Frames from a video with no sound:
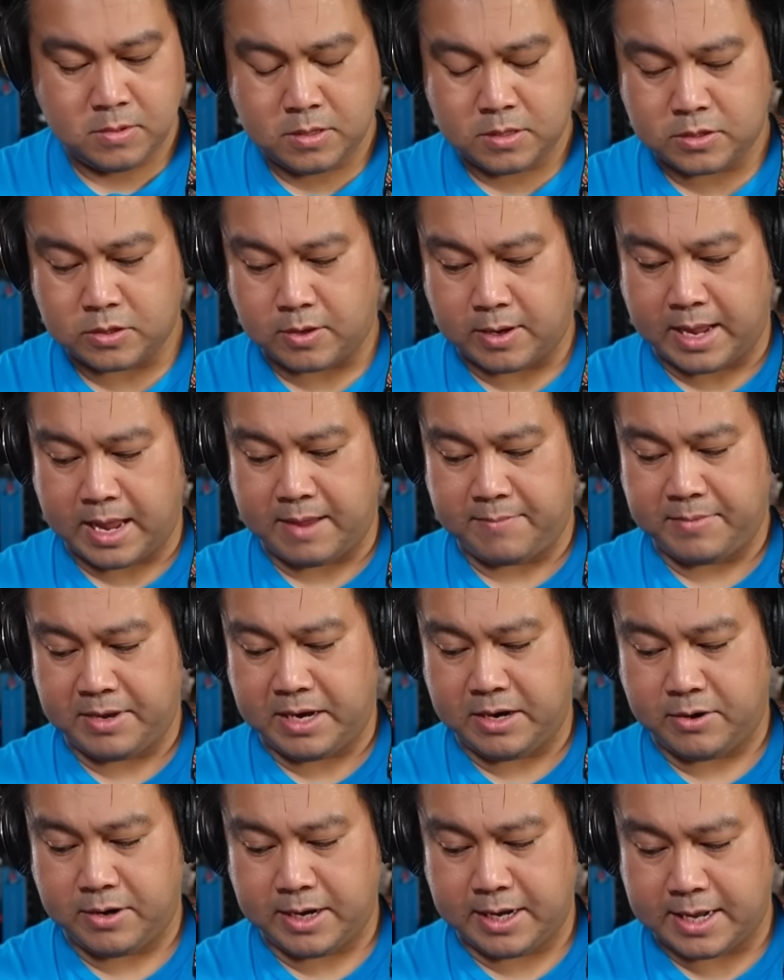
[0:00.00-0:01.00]
So I am
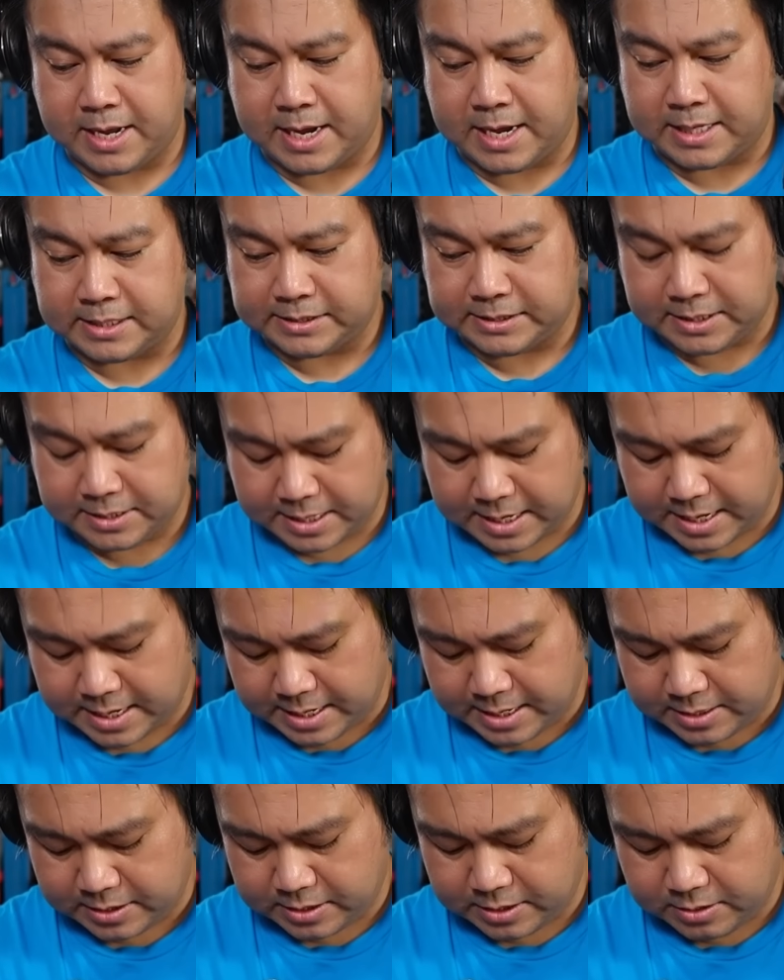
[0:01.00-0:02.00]
hearing it
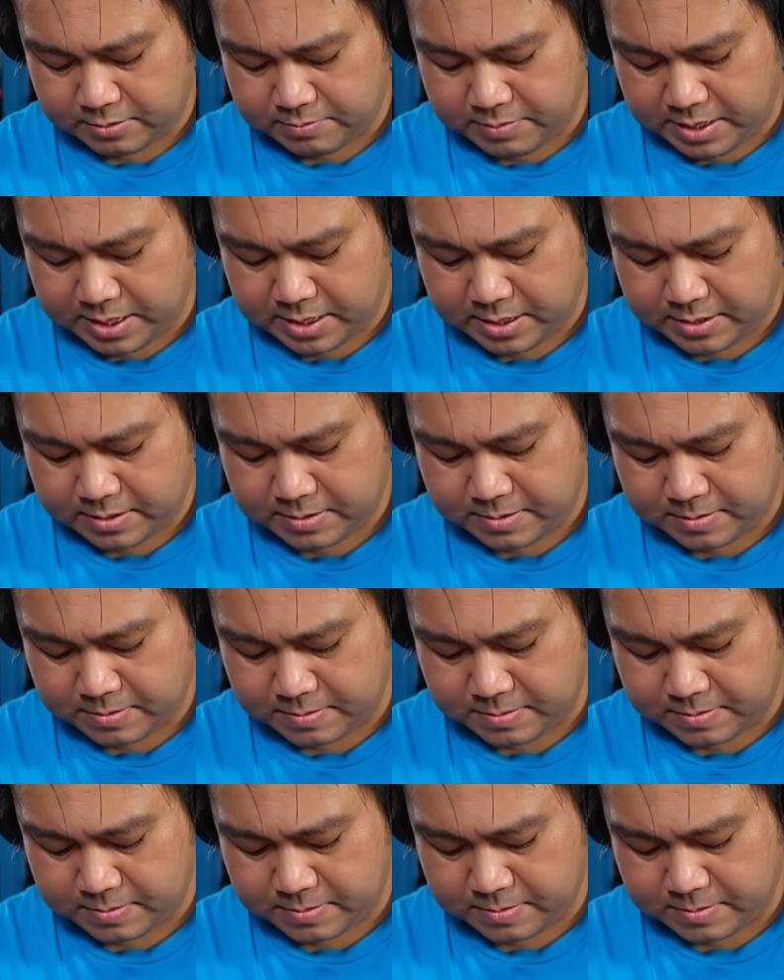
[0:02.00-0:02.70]
oscillating a little bit.